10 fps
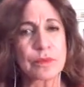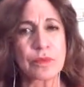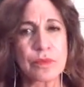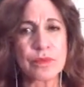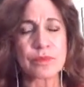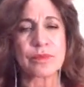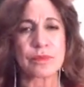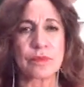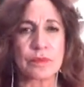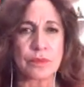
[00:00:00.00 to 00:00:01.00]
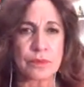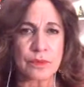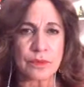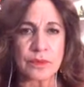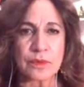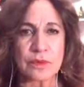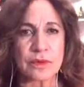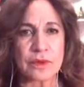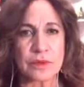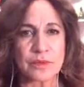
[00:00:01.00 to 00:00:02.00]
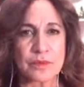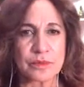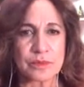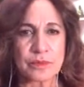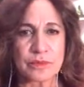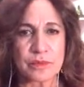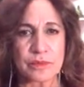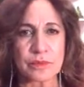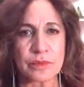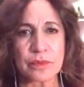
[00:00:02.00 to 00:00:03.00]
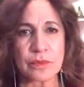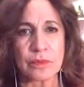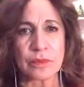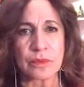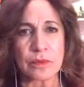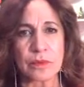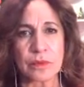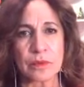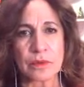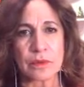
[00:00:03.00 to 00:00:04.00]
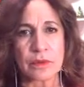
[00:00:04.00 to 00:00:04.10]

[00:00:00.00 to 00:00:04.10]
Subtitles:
(silent)